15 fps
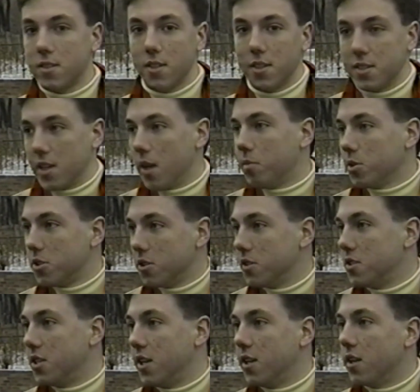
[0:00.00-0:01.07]
example to the
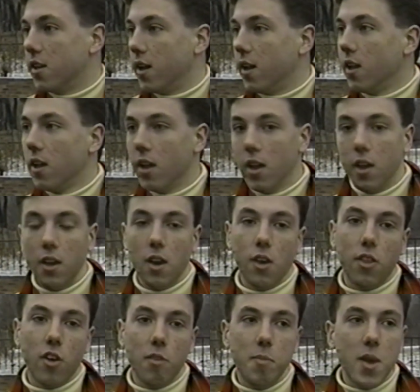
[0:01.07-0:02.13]
T today. Now,
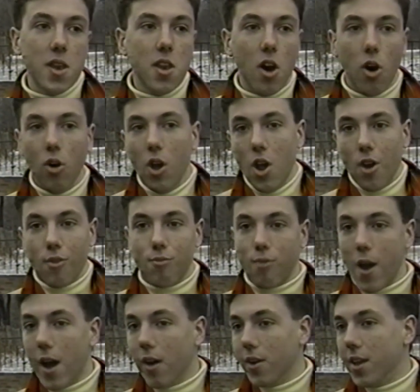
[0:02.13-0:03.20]
there have been no
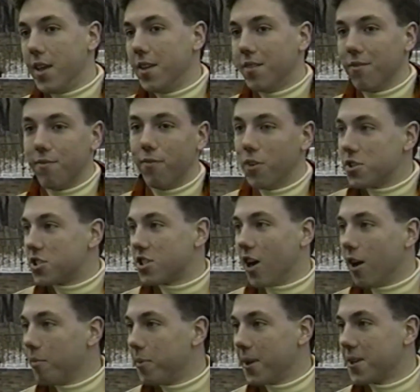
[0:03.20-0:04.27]
rowdy foot
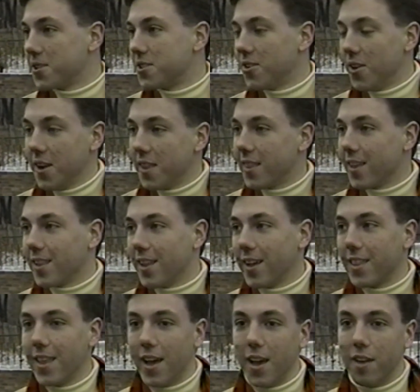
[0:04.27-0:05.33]
stompings or anything
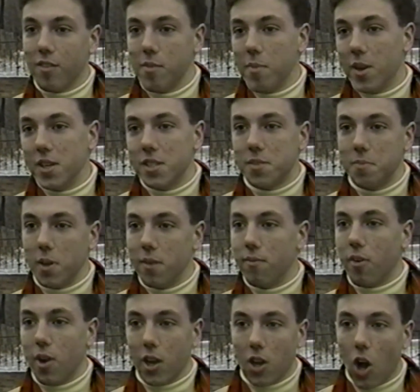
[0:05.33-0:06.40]
like that. Everybody's been
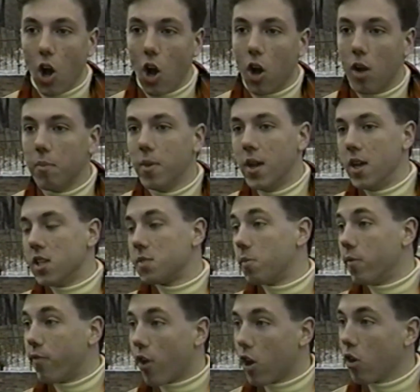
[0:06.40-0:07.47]
very calm. It's
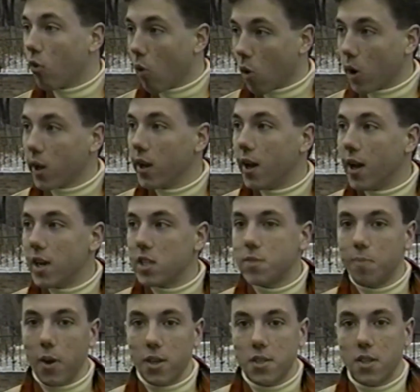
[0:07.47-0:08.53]
been very organized
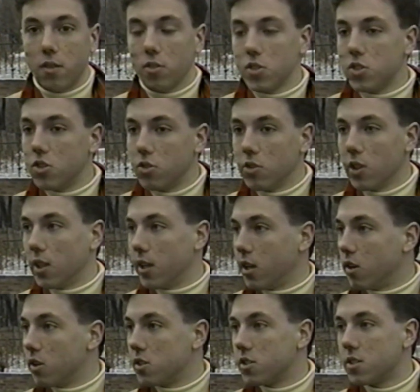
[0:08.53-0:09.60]
by several student
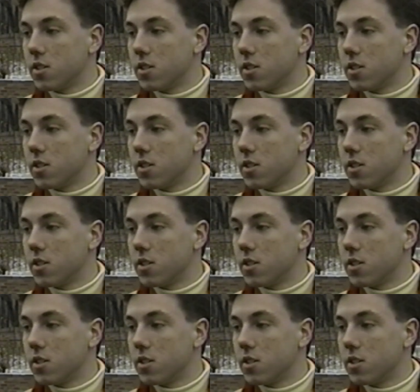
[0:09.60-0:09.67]
leaders.